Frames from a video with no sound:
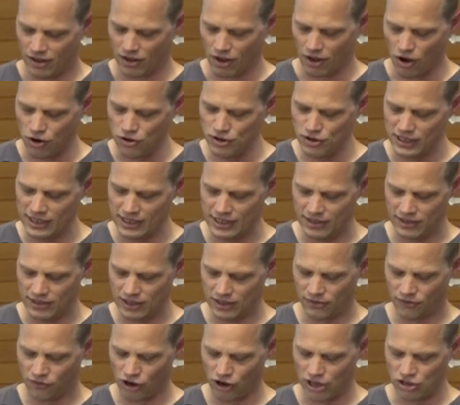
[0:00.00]
Only in
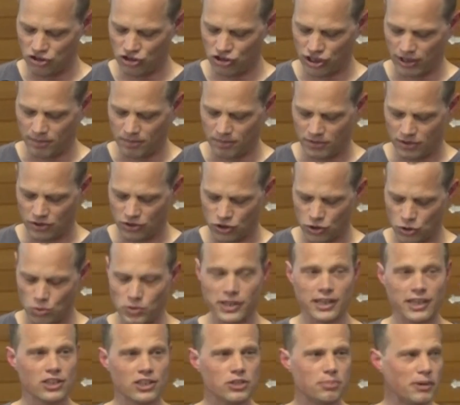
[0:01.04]
this friendship do
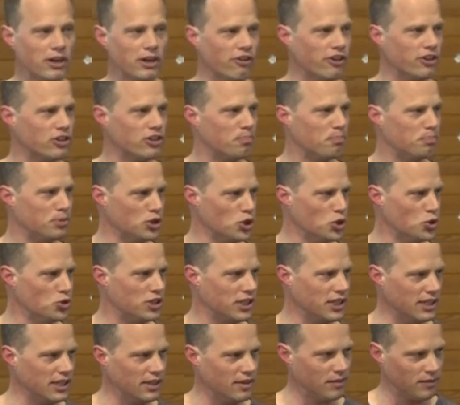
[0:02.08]
we experience
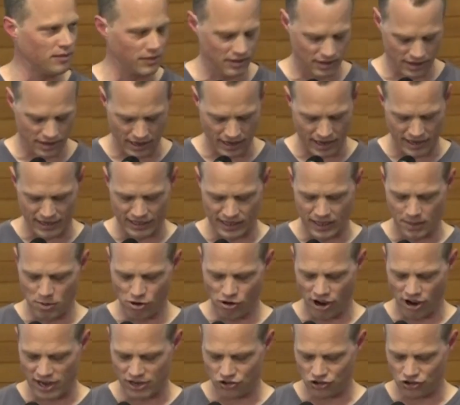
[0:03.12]
beauty and
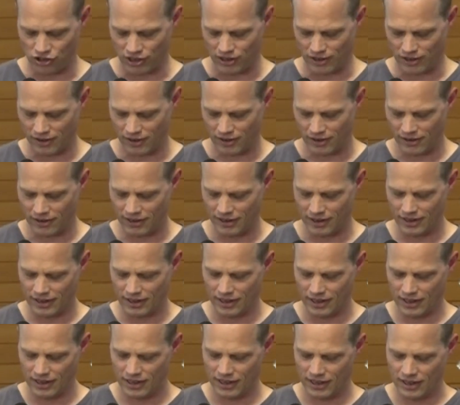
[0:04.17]
liberation.
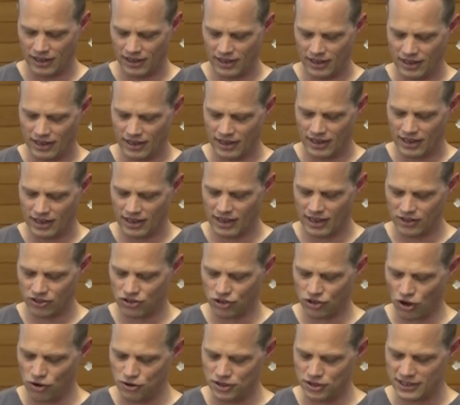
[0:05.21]
And
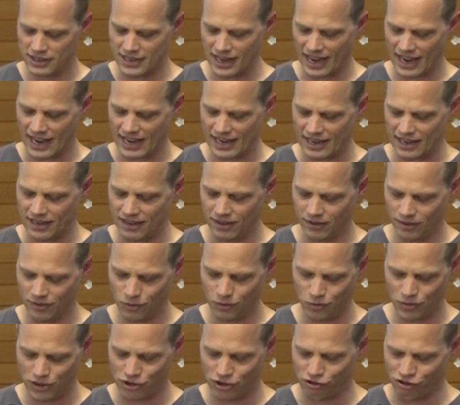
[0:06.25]
so today,
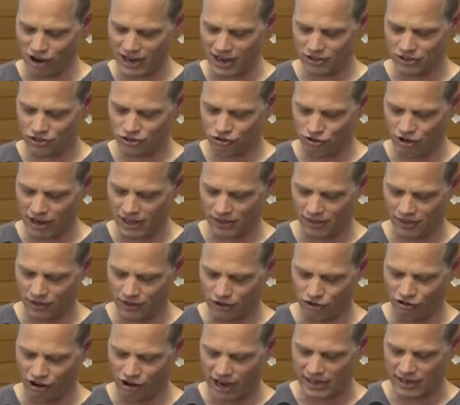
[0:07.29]
with great strength
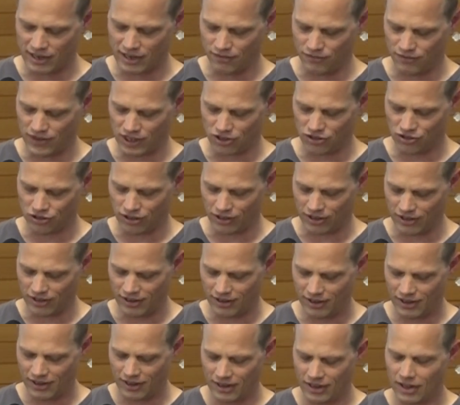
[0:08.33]
and great conviction,
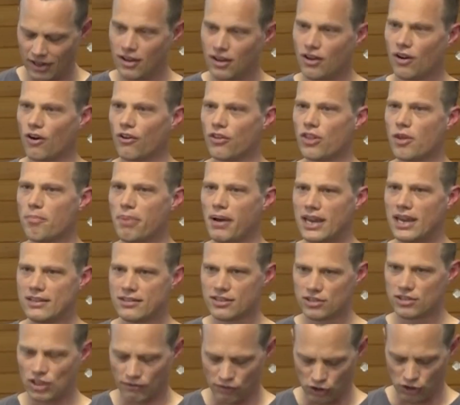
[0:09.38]
on the
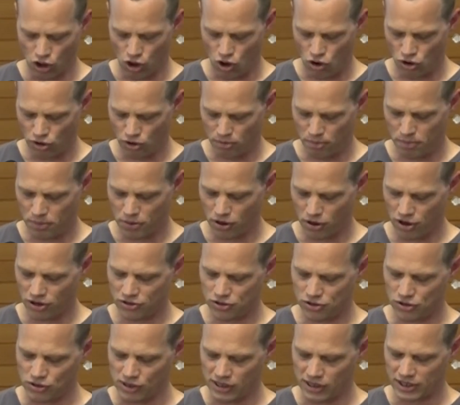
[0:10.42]
basis of long
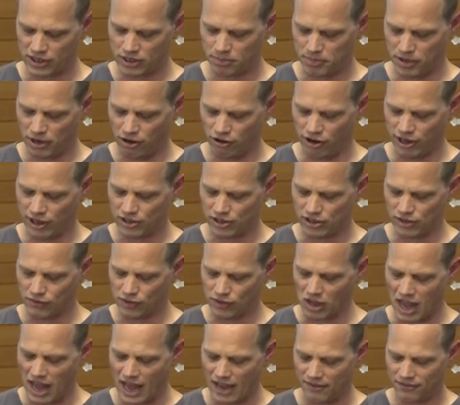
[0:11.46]
personal experience of
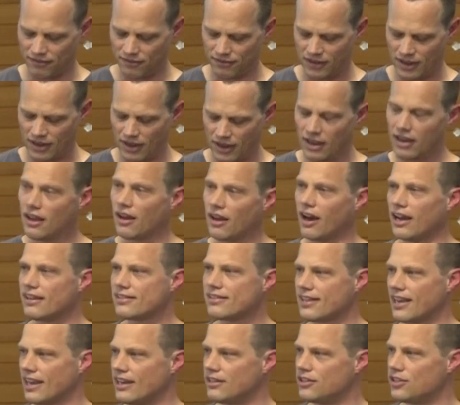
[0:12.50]
life, I
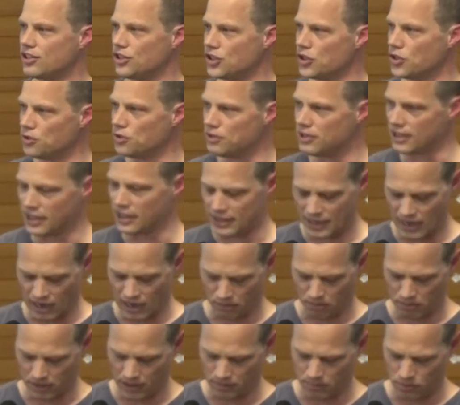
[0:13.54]
say to you, dear
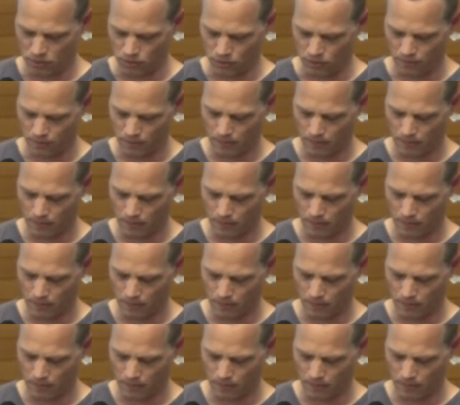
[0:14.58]
young people,